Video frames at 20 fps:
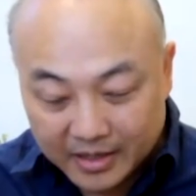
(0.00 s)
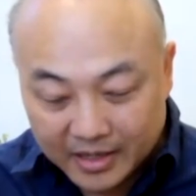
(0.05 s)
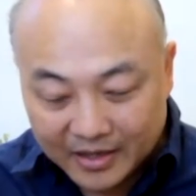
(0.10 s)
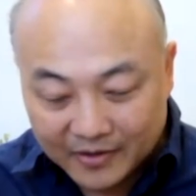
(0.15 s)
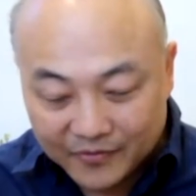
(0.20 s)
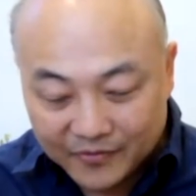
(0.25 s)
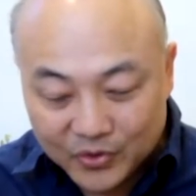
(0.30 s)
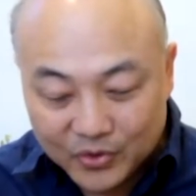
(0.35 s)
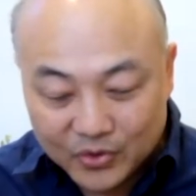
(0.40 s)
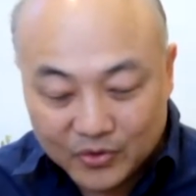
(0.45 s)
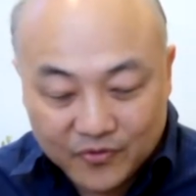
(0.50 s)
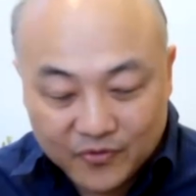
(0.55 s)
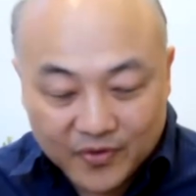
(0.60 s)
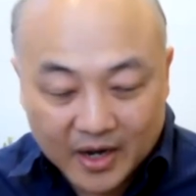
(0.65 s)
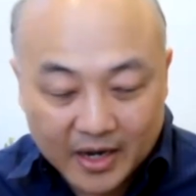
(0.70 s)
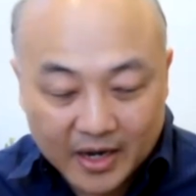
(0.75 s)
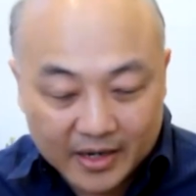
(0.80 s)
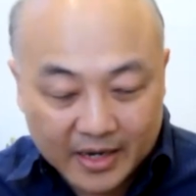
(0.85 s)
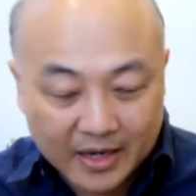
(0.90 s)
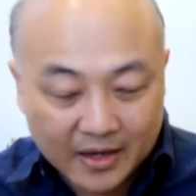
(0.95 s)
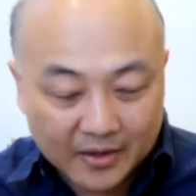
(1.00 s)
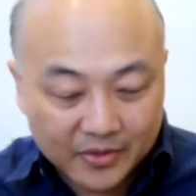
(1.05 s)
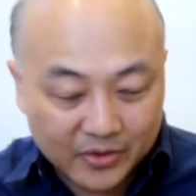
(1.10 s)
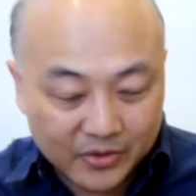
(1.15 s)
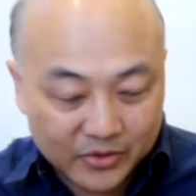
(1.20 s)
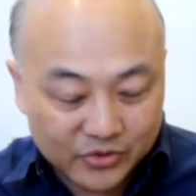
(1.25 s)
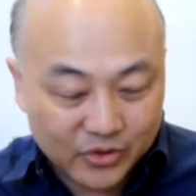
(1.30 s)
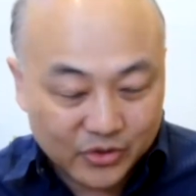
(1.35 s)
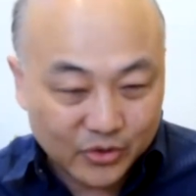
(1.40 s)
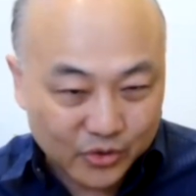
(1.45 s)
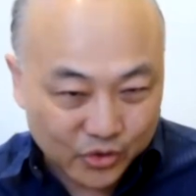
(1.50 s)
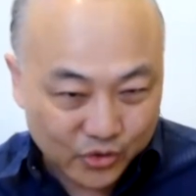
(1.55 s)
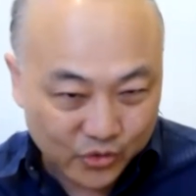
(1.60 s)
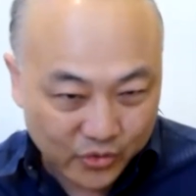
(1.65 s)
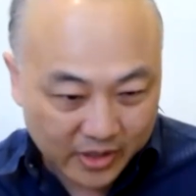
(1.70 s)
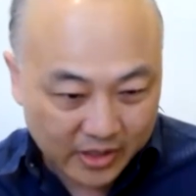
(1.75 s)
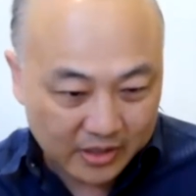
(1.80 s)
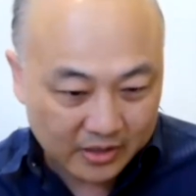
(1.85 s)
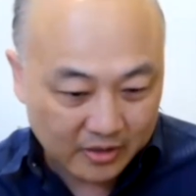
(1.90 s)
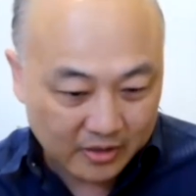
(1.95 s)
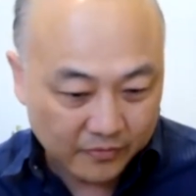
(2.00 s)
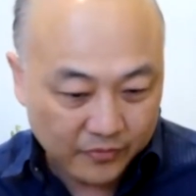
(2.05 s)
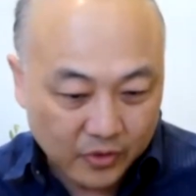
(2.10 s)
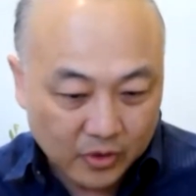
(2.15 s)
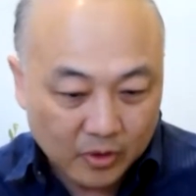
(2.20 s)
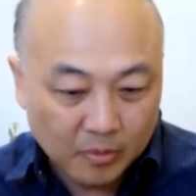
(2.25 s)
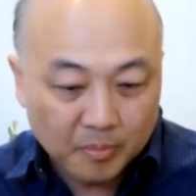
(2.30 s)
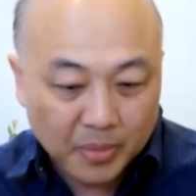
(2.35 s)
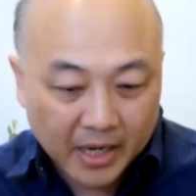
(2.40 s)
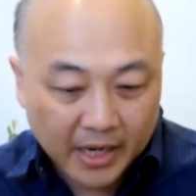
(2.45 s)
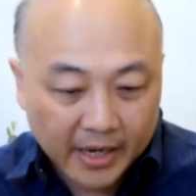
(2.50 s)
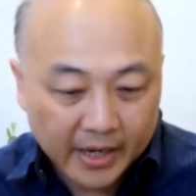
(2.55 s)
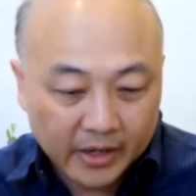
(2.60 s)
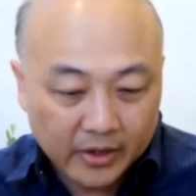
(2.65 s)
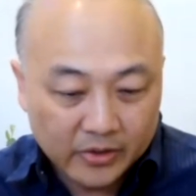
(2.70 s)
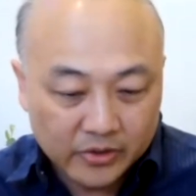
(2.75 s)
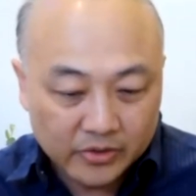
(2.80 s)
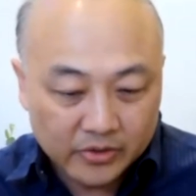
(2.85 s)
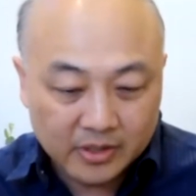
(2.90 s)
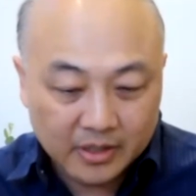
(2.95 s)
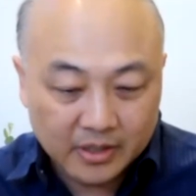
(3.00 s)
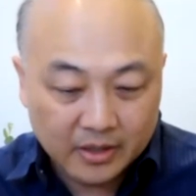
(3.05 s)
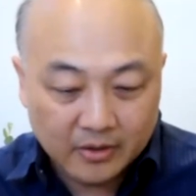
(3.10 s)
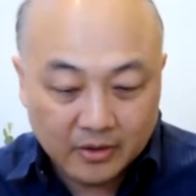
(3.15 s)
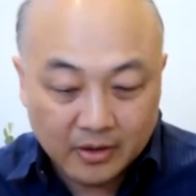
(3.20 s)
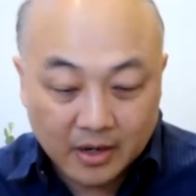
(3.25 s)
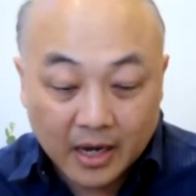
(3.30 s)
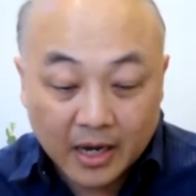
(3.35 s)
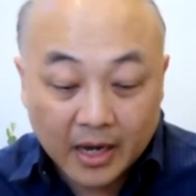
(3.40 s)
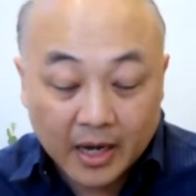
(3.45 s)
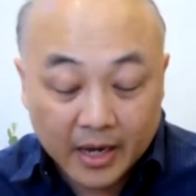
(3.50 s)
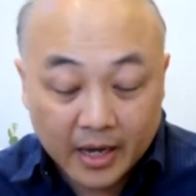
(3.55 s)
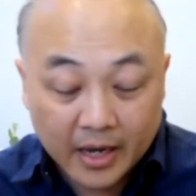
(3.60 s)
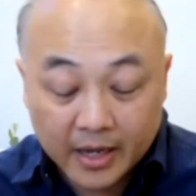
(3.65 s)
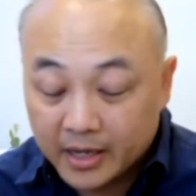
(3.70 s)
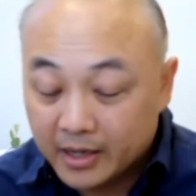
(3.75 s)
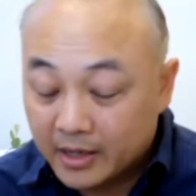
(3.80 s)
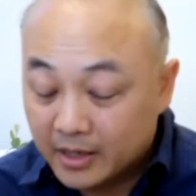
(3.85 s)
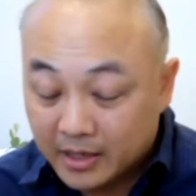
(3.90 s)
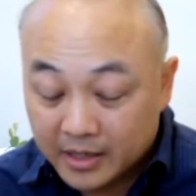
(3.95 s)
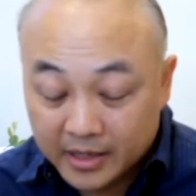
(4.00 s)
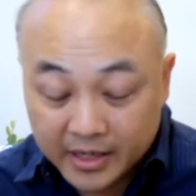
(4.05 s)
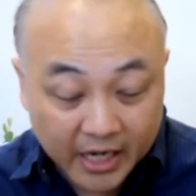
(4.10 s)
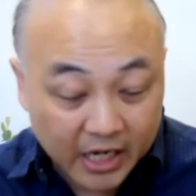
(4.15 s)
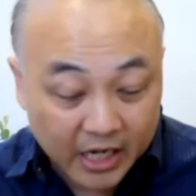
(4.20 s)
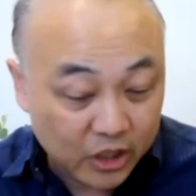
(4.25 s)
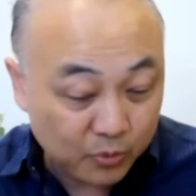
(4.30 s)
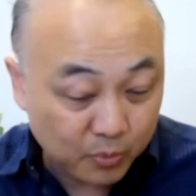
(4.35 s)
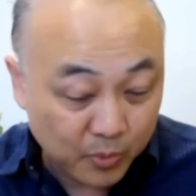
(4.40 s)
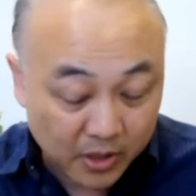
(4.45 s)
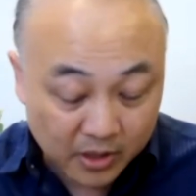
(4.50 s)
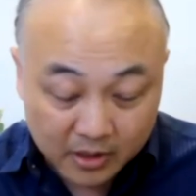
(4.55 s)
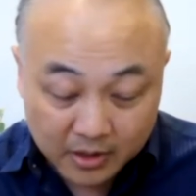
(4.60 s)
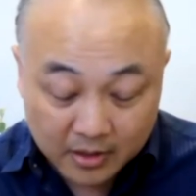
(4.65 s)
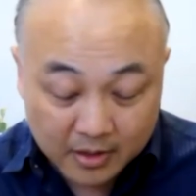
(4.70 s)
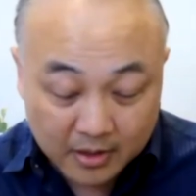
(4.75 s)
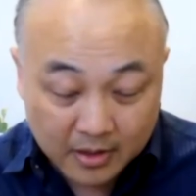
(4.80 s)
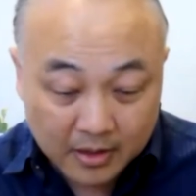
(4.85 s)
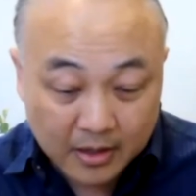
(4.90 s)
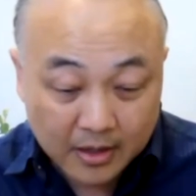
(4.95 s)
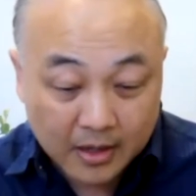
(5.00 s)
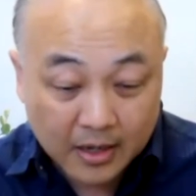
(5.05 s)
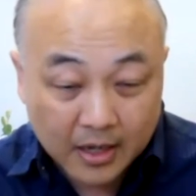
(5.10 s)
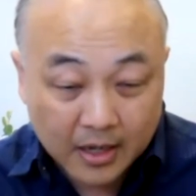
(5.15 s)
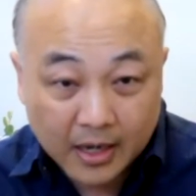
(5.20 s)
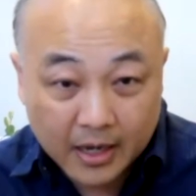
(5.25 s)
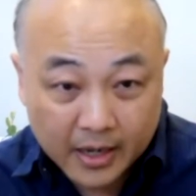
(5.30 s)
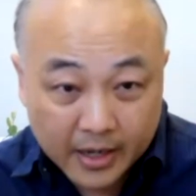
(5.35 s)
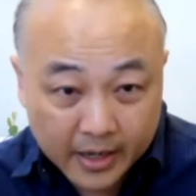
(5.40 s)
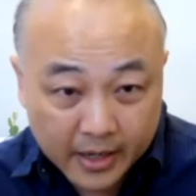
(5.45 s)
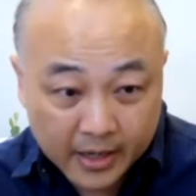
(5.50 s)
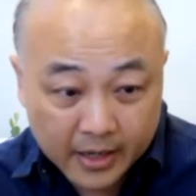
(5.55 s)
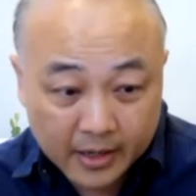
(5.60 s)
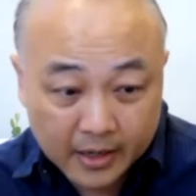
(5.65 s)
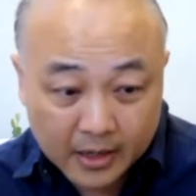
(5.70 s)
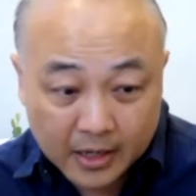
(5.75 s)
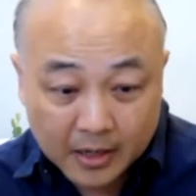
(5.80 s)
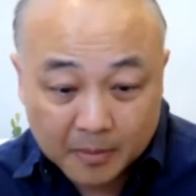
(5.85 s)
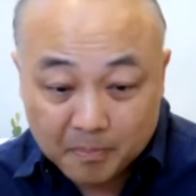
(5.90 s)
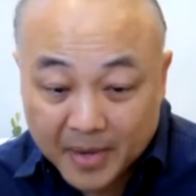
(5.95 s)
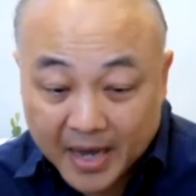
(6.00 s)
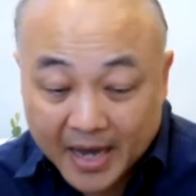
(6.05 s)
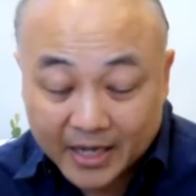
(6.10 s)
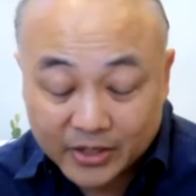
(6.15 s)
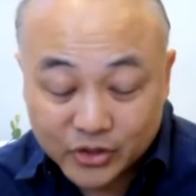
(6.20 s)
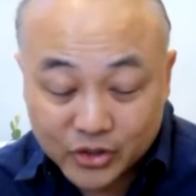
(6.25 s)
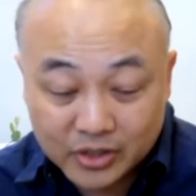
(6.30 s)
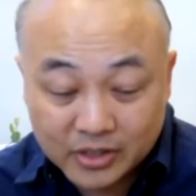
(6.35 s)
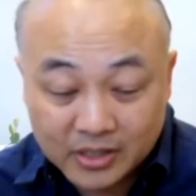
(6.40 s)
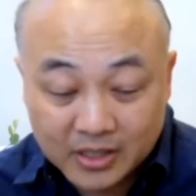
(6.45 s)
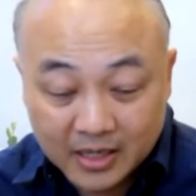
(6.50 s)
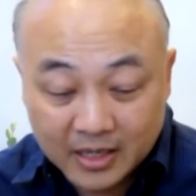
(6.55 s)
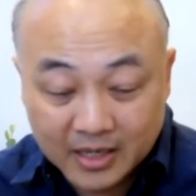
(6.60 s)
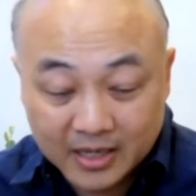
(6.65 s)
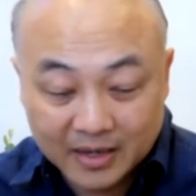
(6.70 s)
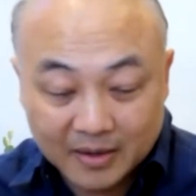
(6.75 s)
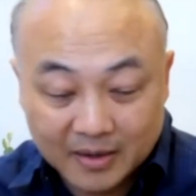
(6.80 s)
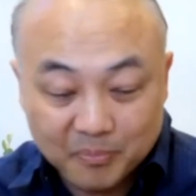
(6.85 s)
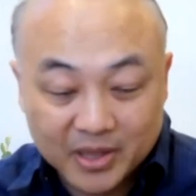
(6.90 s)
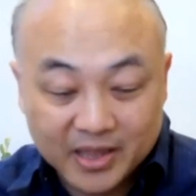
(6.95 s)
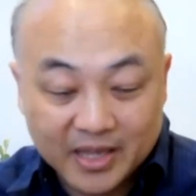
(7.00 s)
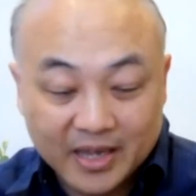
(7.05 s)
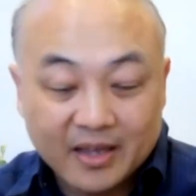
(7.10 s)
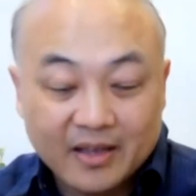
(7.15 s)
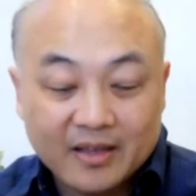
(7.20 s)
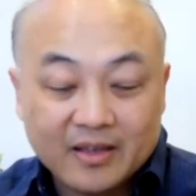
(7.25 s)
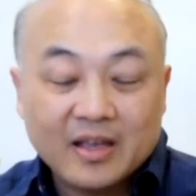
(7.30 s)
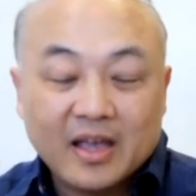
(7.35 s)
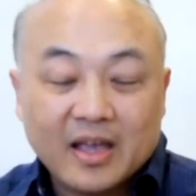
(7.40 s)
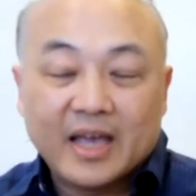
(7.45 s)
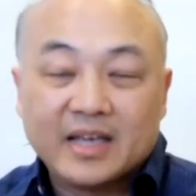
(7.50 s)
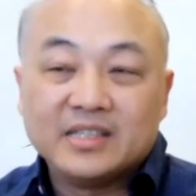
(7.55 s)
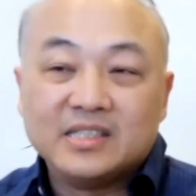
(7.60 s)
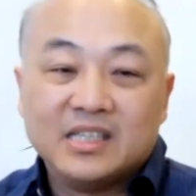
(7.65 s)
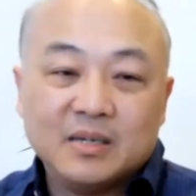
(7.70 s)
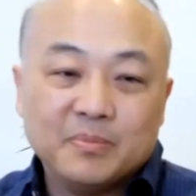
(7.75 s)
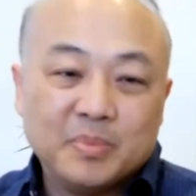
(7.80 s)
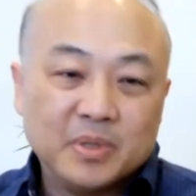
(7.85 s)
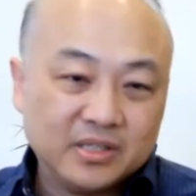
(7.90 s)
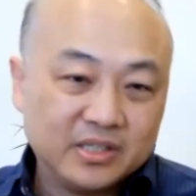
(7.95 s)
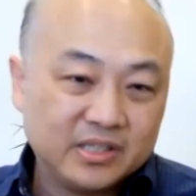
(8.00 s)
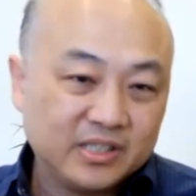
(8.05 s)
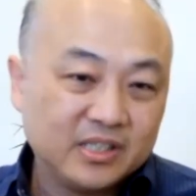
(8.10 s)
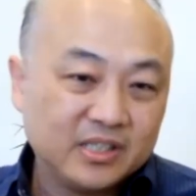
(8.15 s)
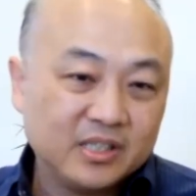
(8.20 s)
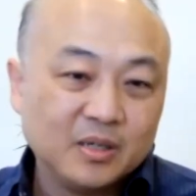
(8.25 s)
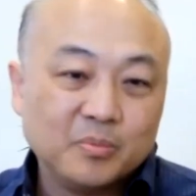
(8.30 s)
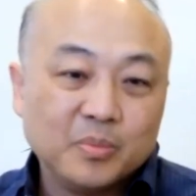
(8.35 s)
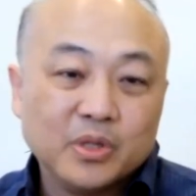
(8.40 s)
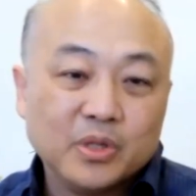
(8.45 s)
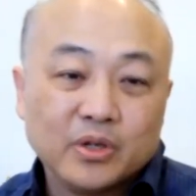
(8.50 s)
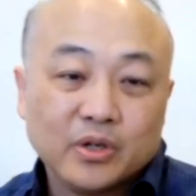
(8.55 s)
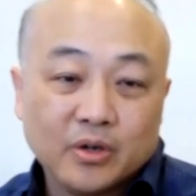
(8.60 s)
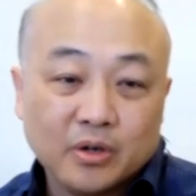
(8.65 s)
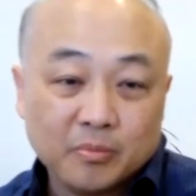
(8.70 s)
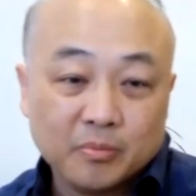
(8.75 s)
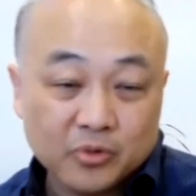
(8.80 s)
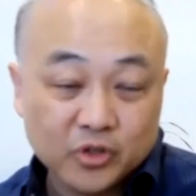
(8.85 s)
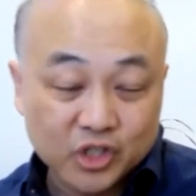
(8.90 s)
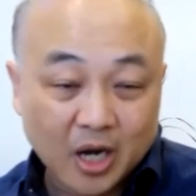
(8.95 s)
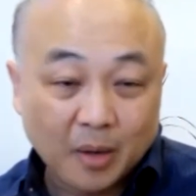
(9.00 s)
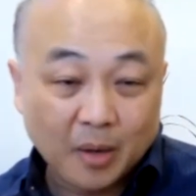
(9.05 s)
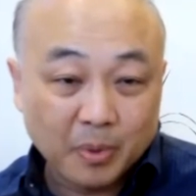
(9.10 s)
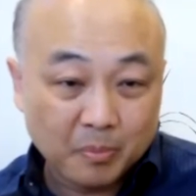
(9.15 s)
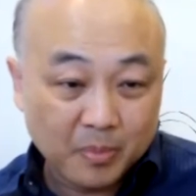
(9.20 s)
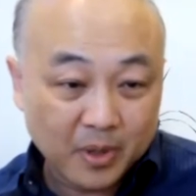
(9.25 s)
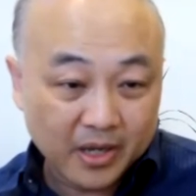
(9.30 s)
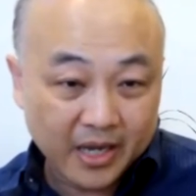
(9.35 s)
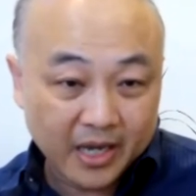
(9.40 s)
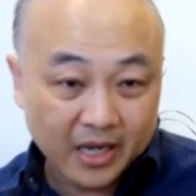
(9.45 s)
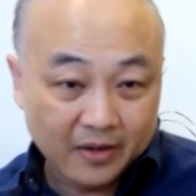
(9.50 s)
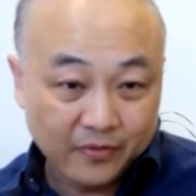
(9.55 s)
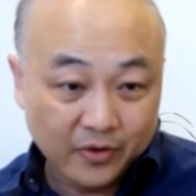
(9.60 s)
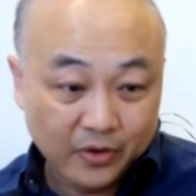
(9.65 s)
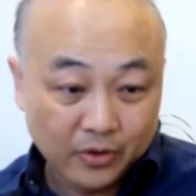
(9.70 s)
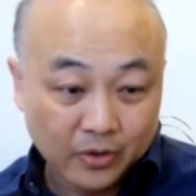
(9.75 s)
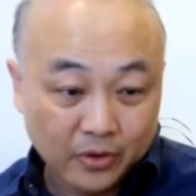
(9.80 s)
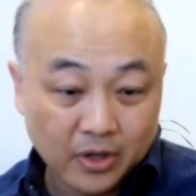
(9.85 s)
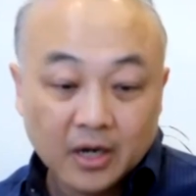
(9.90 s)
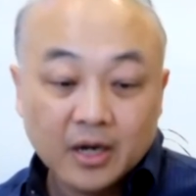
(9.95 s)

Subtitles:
If you find out there's certain trends of your buyers that are high engagement, high matches, but they exhibit similar shopping behavior,